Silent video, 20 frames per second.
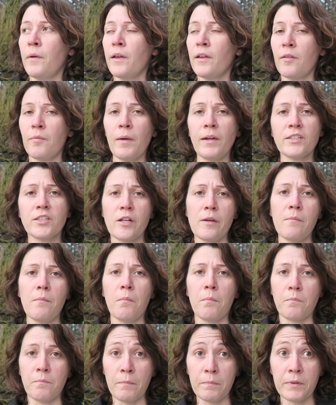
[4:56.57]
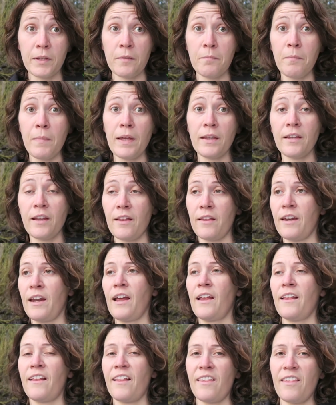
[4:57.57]
is actually meant as an
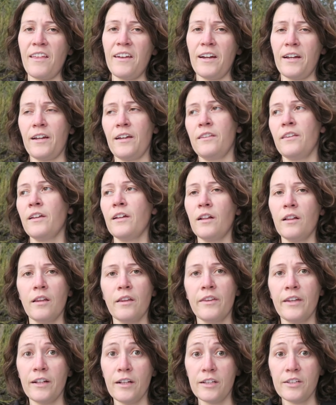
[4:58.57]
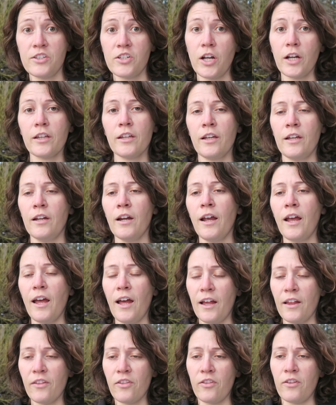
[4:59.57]
anesthetic, and they'll inject it
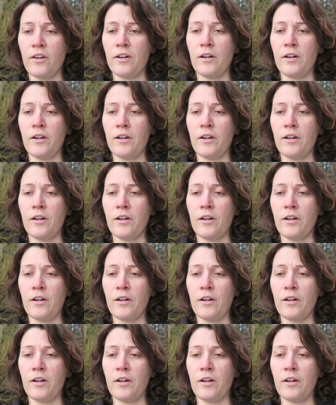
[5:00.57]
as